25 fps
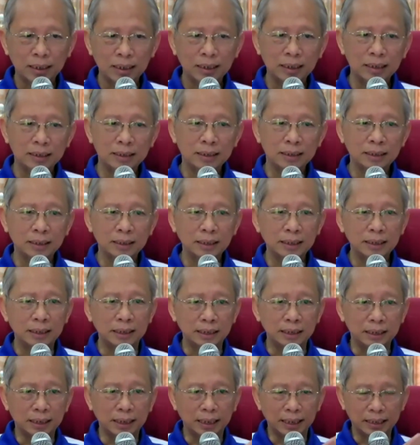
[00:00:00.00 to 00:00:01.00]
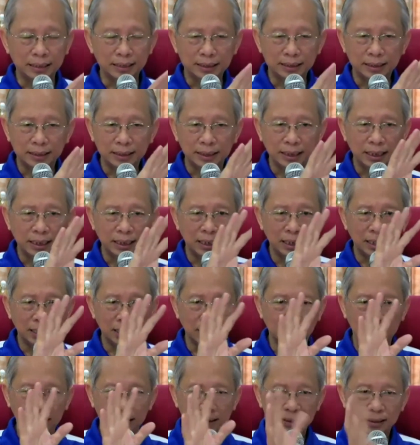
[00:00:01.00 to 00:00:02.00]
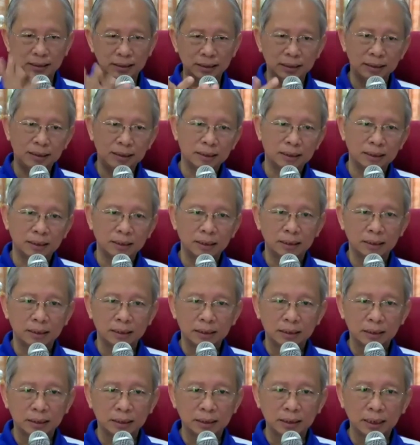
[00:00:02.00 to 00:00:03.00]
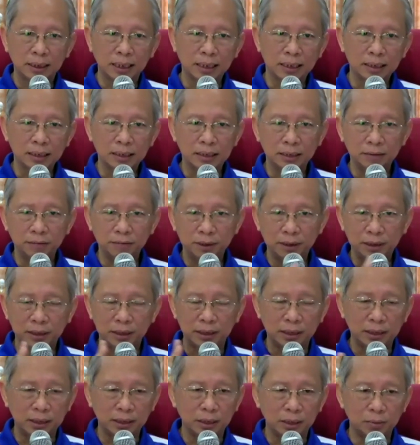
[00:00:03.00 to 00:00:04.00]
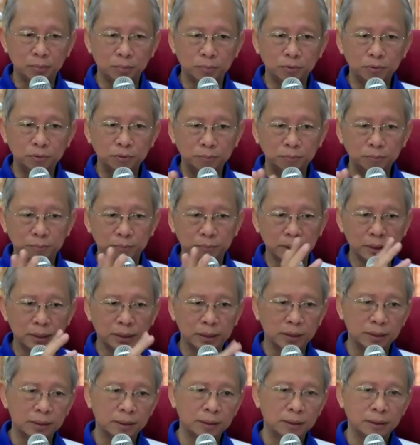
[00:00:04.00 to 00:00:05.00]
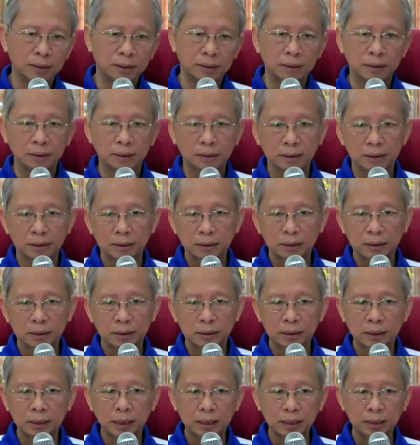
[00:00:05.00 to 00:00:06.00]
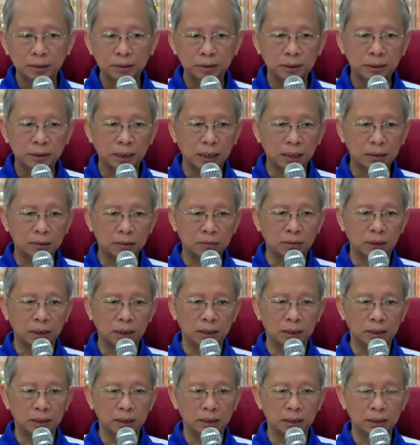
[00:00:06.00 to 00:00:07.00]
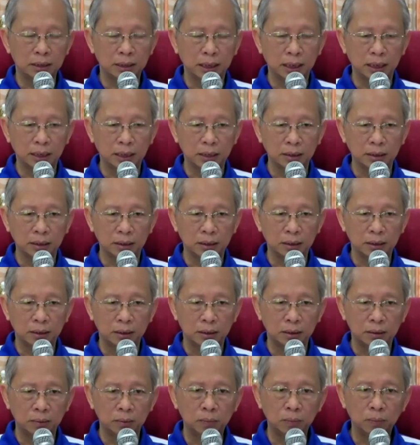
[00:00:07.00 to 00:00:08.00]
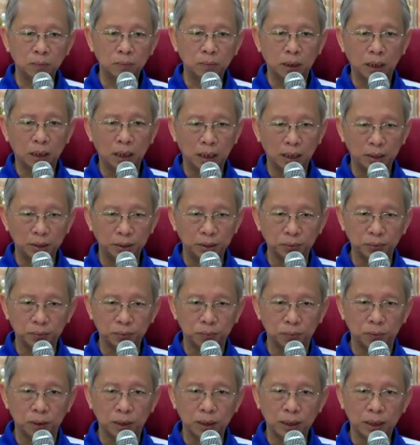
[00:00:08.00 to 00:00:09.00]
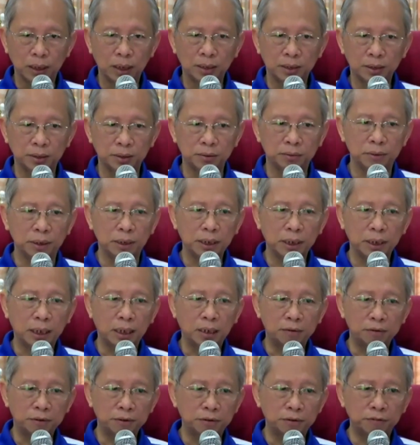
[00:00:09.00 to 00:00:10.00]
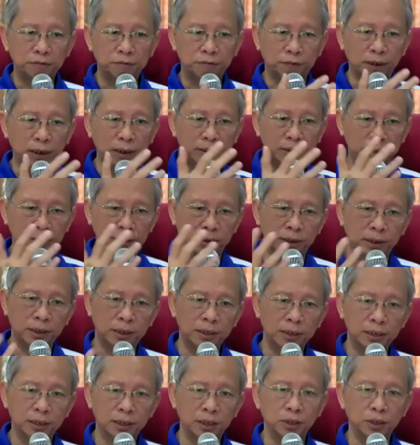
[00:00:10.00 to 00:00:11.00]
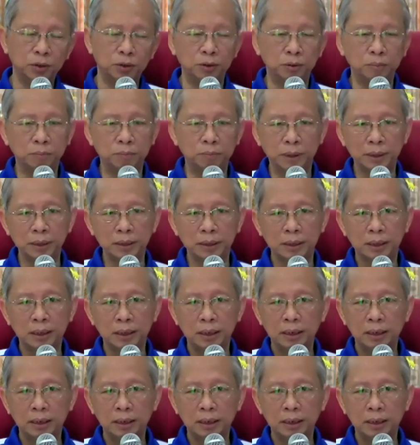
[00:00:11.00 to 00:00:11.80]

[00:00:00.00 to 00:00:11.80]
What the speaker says: Is sitting as they are, the activity, the movement. Then you start to understand who are you, what are you, and how you function as a human being.